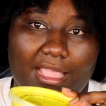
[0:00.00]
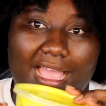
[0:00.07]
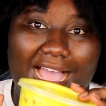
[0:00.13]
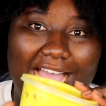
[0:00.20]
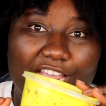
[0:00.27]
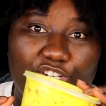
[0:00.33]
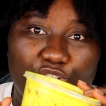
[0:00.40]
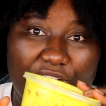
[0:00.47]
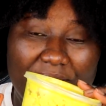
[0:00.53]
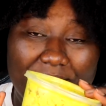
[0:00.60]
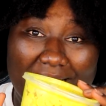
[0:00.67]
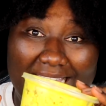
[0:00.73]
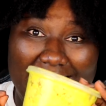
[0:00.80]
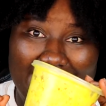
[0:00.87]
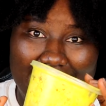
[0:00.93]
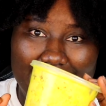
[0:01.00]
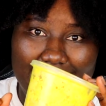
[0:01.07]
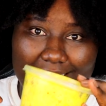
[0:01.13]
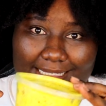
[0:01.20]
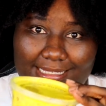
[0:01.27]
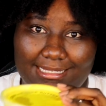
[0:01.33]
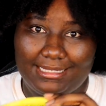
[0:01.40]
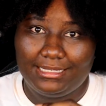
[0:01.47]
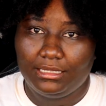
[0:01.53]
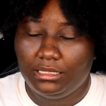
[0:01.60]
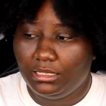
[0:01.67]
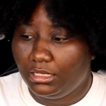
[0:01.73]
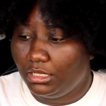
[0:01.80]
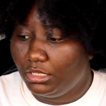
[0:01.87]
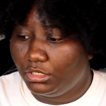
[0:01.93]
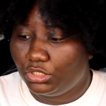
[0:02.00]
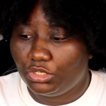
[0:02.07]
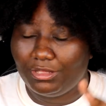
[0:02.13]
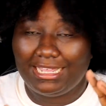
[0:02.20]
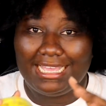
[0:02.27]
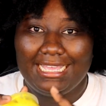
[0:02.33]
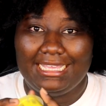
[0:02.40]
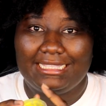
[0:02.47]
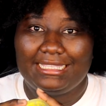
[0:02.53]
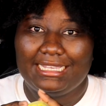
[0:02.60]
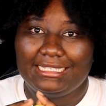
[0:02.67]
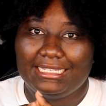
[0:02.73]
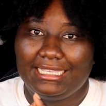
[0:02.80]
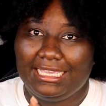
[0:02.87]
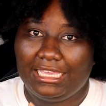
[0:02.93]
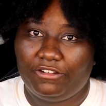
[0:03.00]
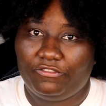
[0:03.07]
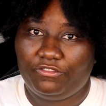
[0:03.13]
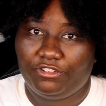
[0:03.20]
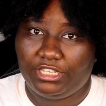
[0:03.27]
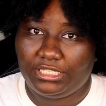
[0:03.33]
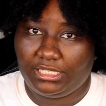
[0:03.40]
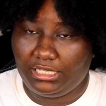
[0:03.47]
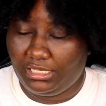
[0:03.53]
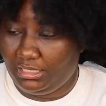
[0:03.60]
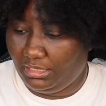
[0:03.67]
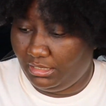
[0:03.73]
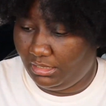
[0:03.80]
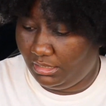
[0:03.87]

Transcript: hydrate my ends so that it doesn't get frizzy.